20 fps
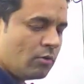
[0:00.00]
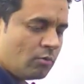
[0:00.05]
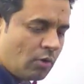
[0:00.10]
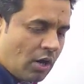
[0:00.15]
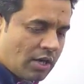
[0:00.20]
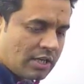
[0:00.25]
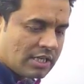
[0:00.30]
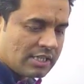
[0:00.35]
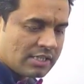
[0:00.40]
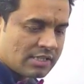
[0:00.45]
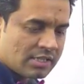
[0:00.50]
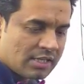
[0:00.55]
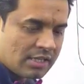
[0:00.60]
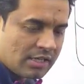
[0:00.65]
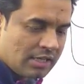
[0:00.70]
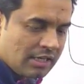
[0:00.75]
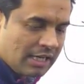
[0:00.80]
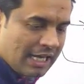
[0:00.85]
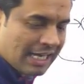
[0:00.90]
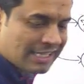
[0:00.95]
What is
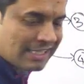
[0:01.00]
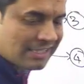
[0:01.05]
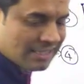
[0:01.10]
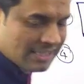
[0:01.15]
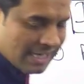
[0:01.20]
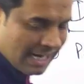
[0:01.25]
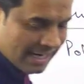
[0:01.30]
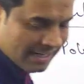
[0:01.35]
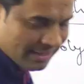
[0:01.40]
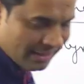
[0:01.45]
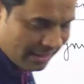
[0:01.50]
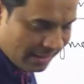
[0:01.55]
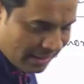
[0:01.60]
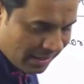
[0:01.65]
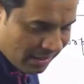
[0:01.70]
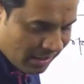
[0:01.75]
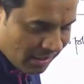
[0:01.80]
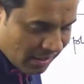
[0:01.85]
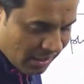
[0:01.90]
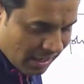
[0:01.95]
the
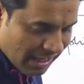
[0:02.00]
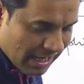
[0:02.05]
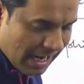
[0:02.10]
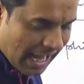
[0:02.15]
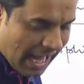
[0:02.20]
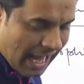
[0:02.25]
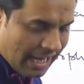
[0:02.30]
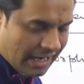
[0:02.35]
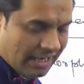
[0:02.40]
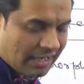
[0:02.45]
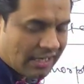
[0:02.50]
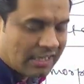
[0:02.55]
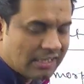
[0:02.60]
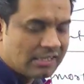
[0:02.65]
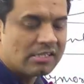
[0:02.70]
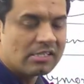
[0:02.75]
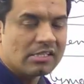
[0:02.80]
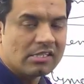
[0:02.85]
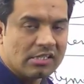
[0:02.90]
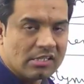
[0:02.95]
exactly
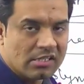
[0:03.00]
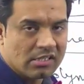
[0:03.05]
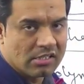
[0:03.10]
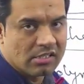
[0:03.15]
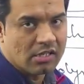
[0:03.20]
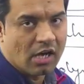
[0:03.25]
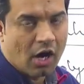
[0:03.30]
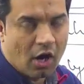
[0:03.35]
inheritance is?